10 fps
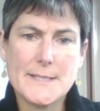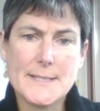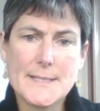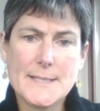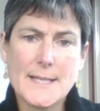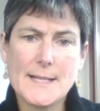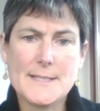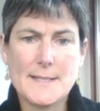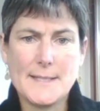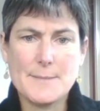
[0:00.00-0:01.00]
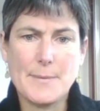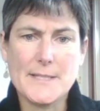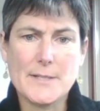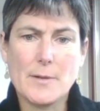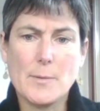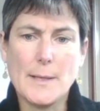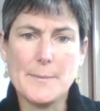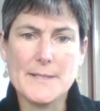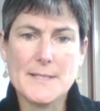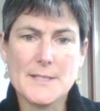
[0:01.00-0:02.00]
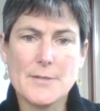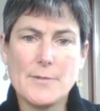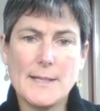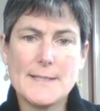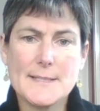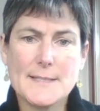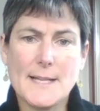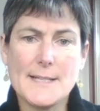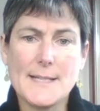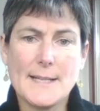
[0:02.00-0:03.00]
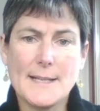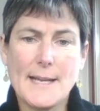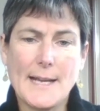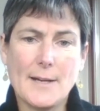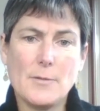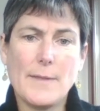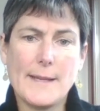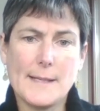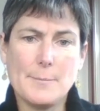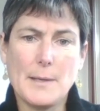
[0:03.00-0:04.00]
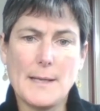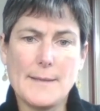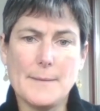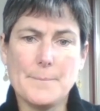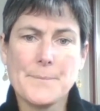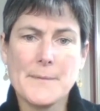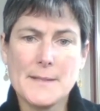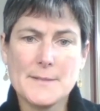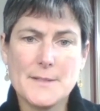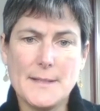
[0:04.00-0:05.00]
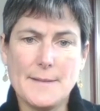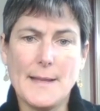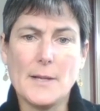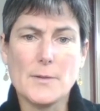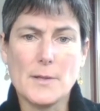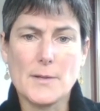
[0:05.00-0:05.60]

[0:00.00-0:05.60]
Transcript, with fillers: to discuss these basic requirements and to really decide how they can apply them in their local